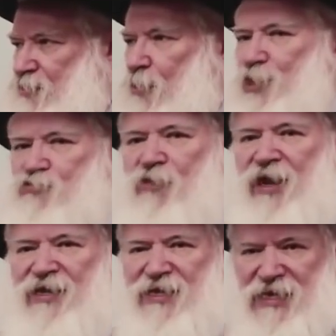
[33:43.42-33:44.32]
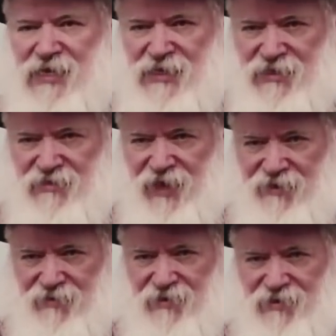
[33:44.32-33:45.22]
So we try to ease
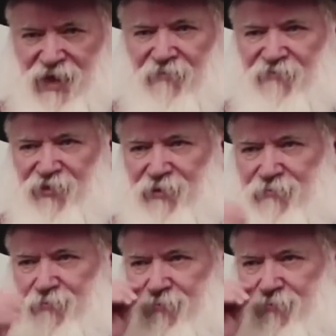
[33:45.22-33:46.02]
that discomfort.